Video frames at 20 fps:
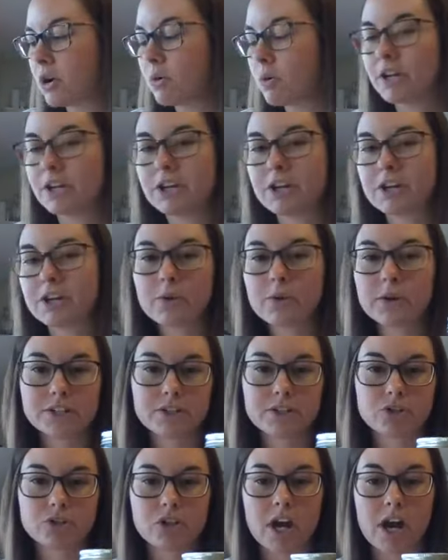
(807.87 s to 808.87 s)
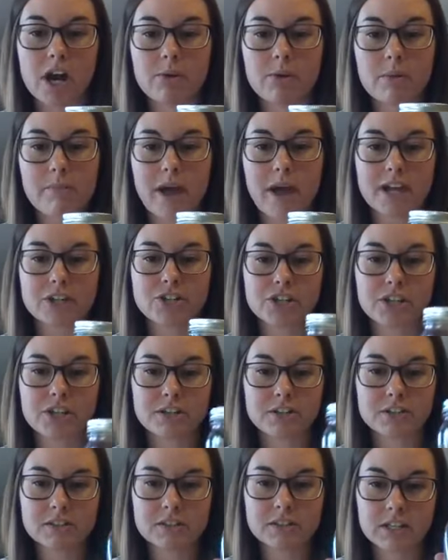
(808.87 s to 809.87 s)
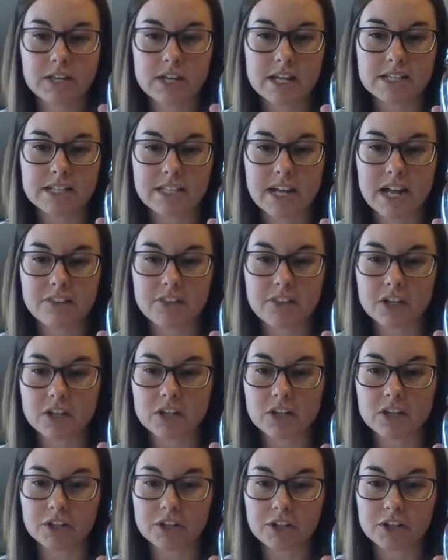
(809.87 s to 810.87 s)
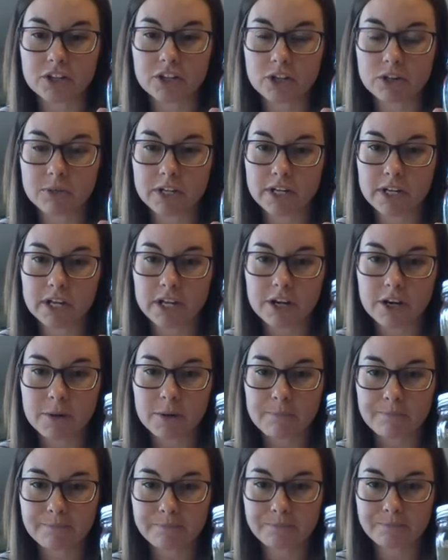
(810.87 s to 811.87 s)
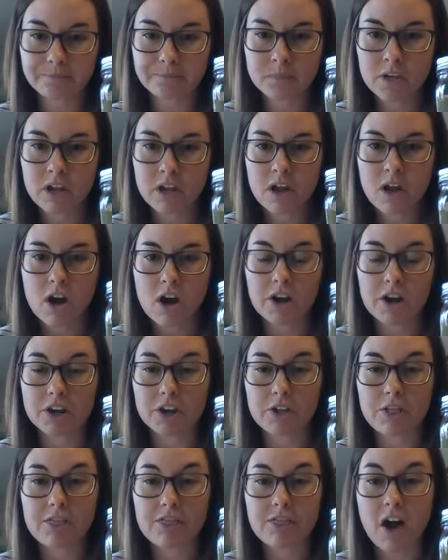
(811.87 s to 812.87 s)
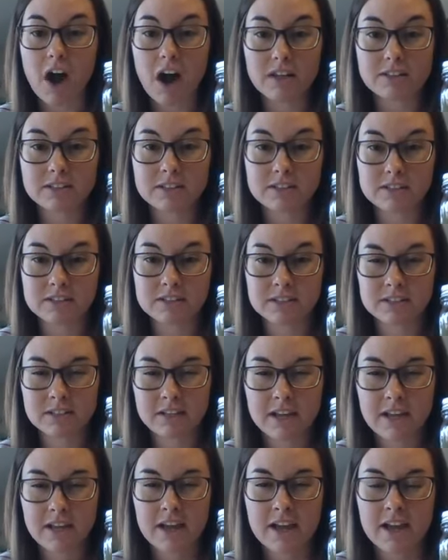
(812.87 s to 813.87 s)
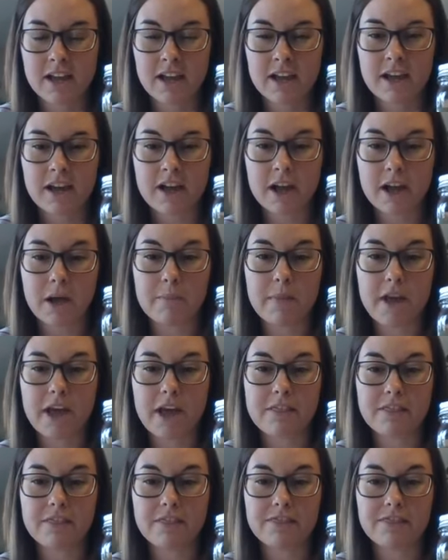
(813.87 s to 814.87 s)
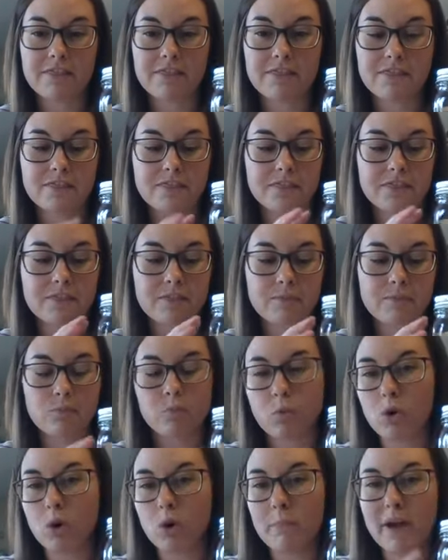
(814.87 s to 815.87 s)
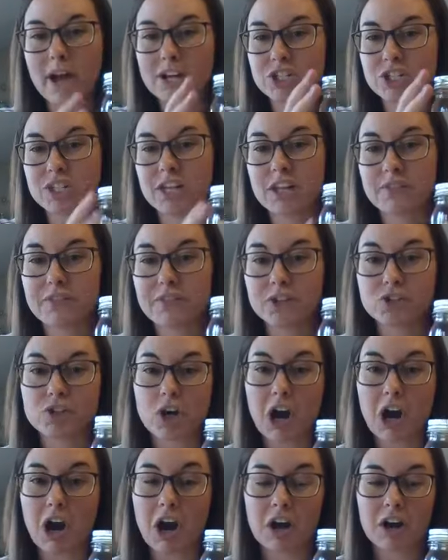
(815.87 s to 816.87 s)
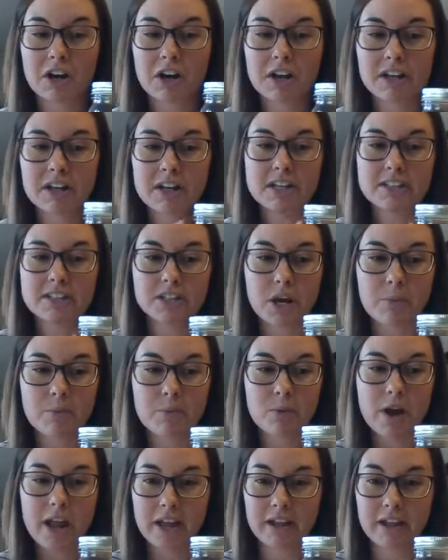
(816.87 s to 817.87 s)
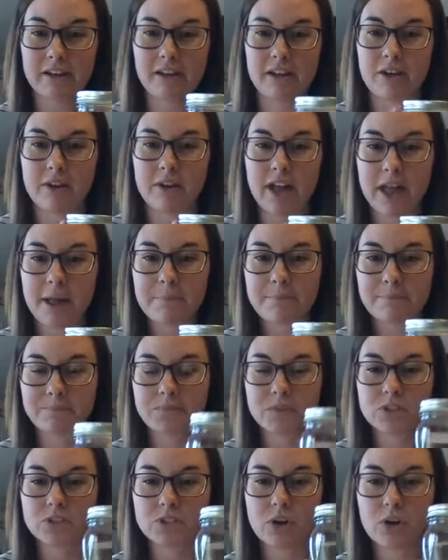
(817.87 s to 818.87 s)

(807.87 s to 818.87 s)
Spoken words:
And so what you're going to try to imagine is that the glitter glue in here are your thoughts. And we'll imagine that the jar is our brain, okay?